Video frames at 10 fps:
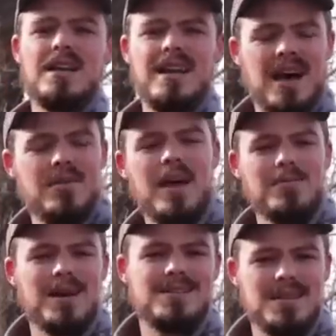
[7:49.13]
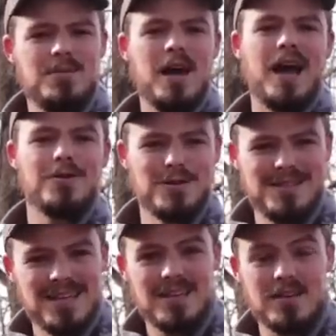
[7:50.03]
now that might seem kind of
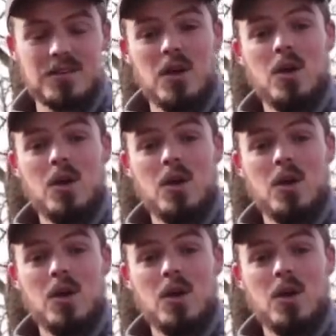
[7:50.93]
ridiculous